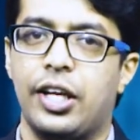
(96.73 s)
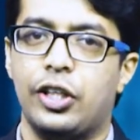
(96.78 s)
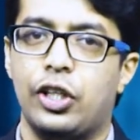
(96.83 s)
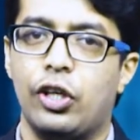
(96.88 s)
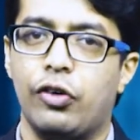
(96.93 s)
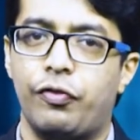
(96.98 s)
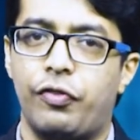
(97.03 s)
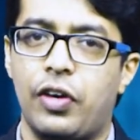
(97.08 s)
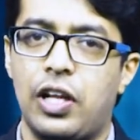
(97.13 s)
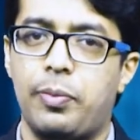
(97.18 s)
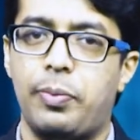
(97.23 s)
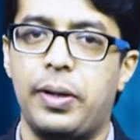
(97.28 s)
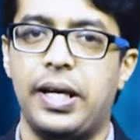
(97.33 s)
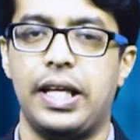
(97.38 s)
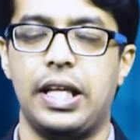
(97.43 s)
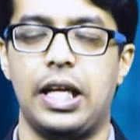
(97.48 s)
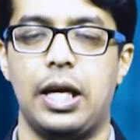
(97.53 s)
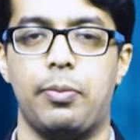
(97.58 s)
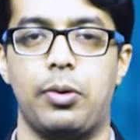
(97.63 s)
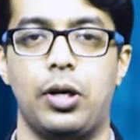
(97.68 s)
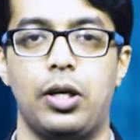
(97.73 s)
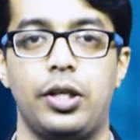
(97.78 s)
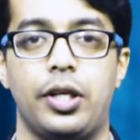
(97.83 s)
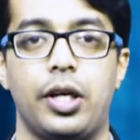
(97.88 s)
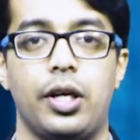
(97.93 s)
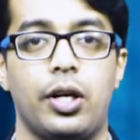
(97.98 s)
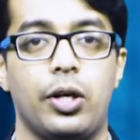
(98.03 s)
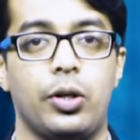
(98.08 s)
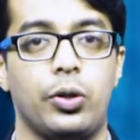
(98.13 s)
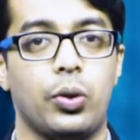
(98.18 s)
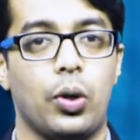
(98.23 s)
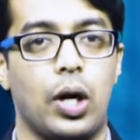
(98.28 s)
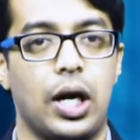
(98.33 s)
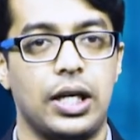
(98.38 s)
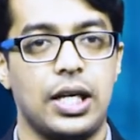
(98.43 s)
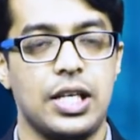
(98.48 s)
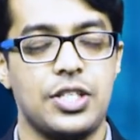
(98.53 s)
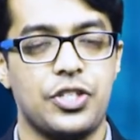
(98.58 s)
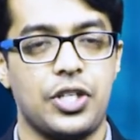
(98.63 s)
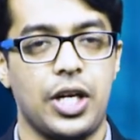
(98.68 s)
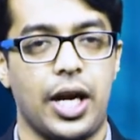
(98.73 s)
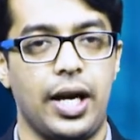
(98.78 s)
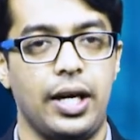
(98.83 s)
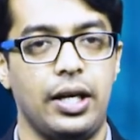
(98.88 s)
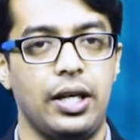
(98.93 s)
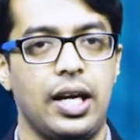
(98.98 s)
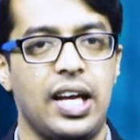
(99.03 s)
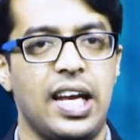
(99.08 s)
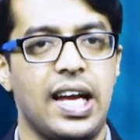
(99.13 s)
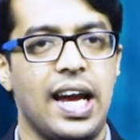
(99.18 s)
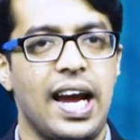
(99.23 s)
you will be enabled to understand